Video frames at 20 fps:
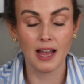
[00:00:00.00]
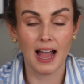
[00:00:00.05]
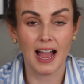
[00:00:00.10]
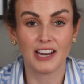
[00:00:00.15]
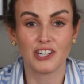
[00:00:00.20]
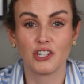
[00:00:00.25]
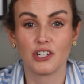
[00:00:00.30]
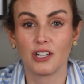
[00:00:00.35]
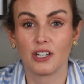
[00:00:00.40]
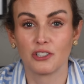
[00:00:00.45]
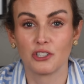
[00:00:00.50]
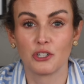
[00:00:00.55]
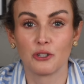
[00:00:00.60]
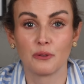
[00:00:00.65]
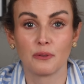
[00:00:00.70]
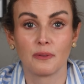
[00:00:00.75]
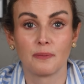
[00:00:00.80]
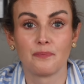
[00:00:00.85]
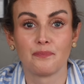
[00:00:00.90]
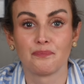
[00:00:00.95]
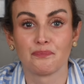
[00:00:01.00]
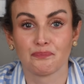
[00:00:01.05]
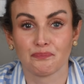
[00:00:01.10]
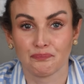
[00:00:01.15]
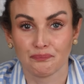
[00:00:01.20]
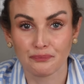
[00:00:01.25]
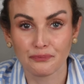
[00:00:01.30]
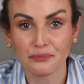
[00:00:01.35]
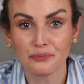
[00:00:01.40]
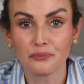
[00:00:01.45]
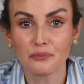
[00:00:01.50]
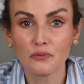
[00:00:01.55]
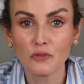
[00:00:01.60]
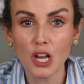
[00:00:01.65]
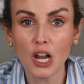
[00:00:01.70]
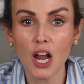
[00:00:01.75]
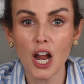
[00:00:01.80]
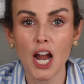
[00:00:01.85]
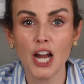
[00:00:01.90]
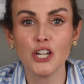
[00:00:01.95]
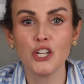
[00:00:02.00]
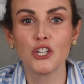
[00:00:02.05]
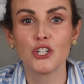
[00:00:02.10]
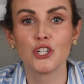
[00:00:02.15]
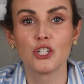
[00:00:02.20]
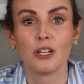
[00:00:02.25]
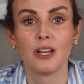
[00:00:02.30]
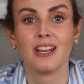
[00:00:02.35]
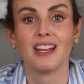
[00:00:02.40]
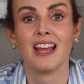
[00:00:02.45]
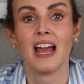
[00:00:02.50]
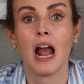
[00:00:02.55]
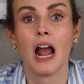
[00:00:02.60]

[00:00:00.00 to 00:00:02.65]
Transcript: I should also, I should.